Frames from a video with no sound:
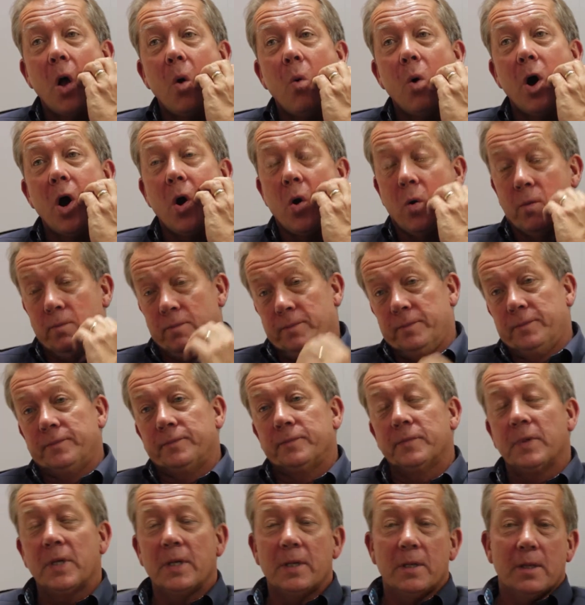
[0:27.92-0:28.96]
Well,
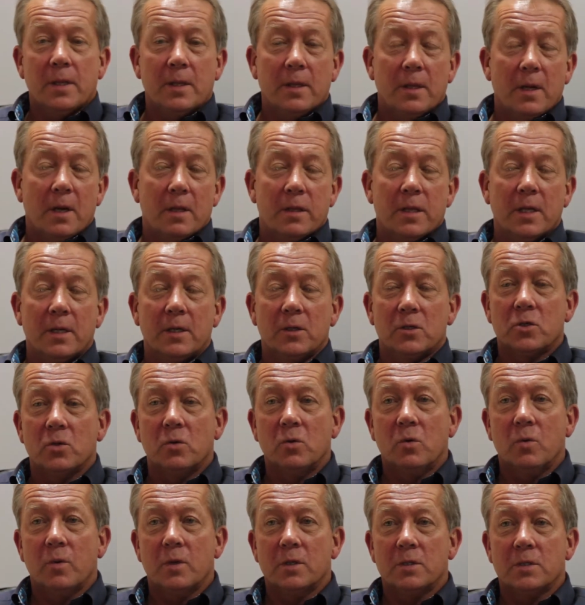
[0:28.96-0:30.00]
I think the
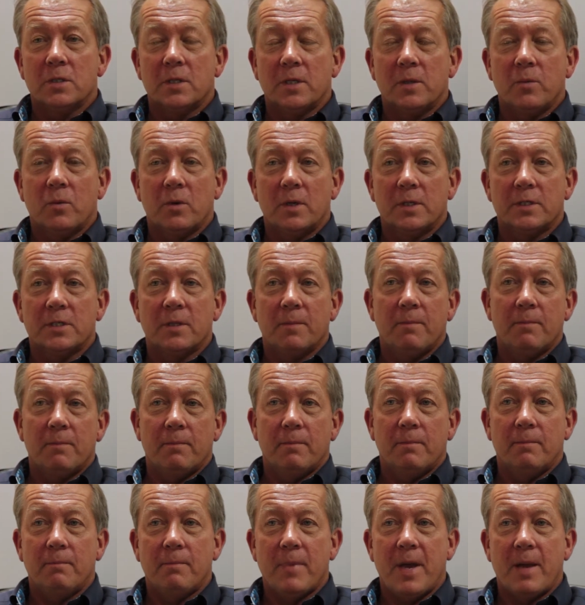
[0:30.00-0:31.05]
talk was that he wanted to
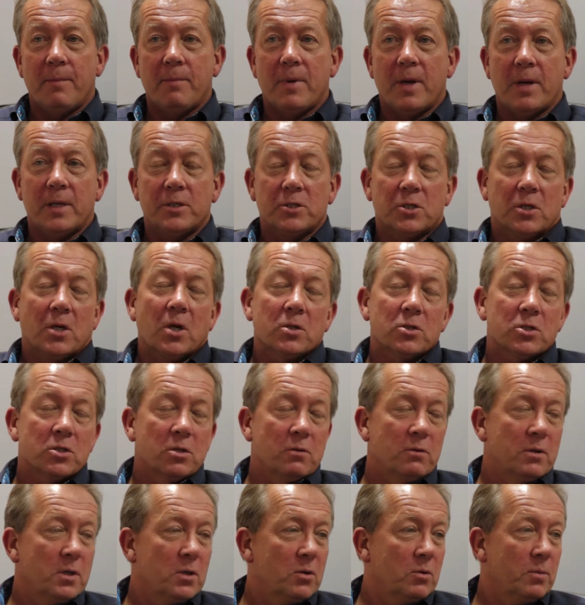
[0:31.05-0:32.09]
manage Costa a
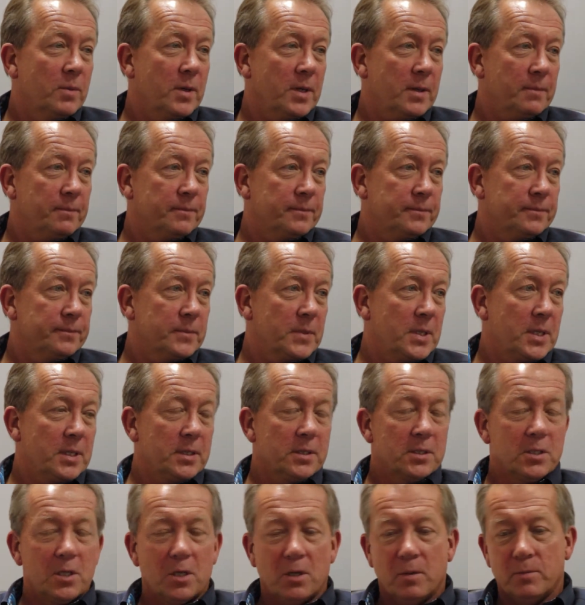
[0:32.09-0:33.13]
little bit
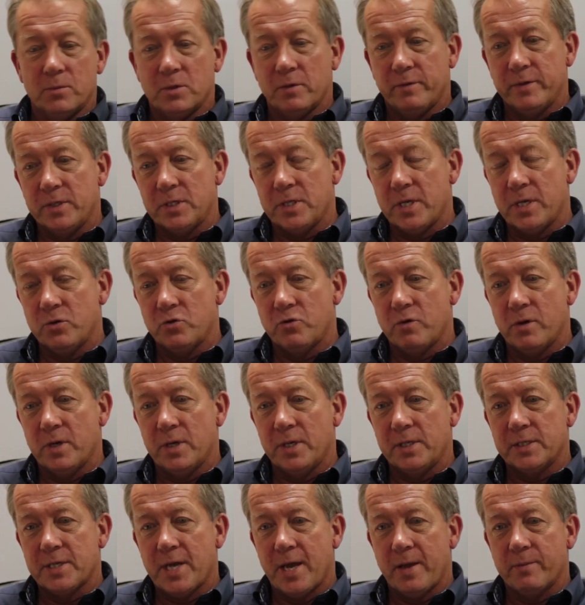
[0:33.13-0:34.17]
in terms of his injury and
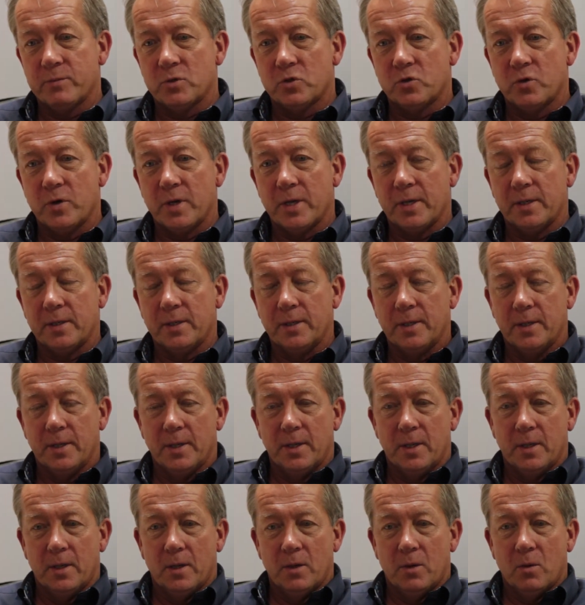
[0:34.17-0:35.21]
his hamstring and
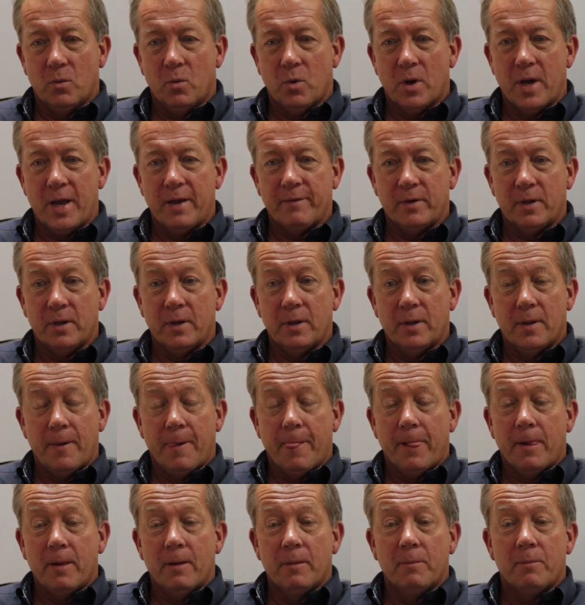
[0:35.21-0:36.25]
whatever.
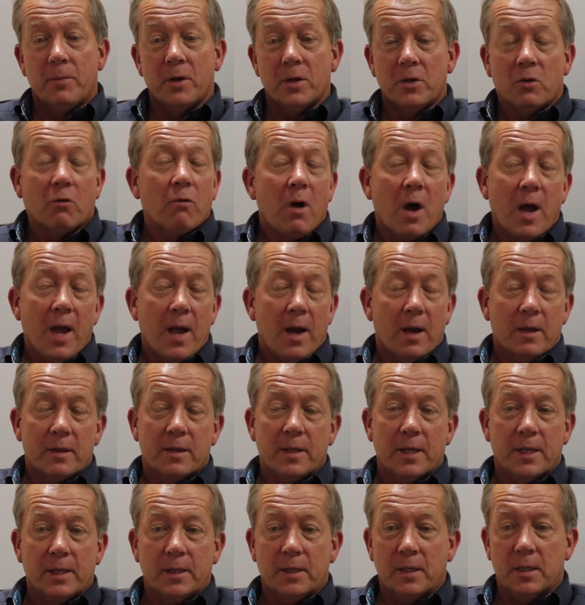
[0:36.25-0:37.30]
But you're right, I think